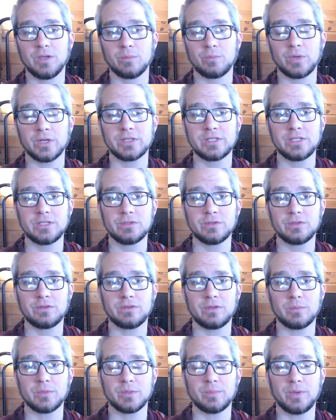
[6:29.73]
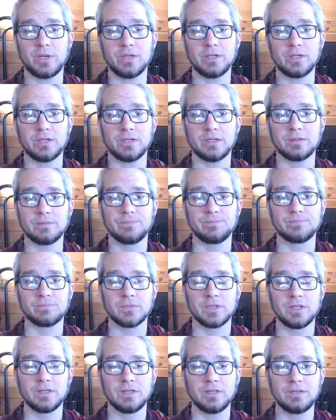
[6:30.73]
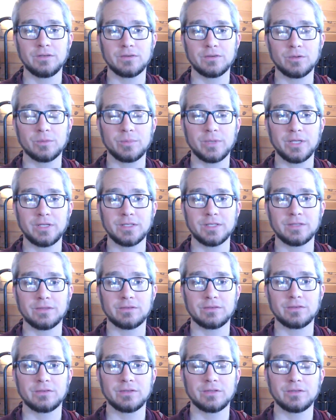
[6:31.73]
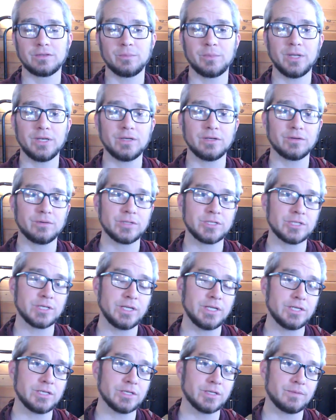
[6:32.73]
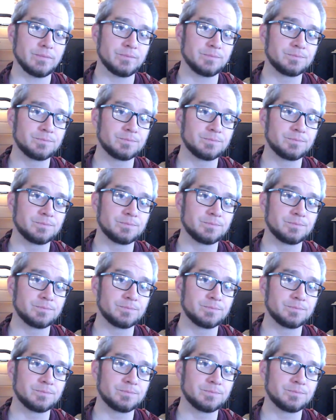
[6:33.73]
Pratitut Samutpada, interdependence, dependent origination.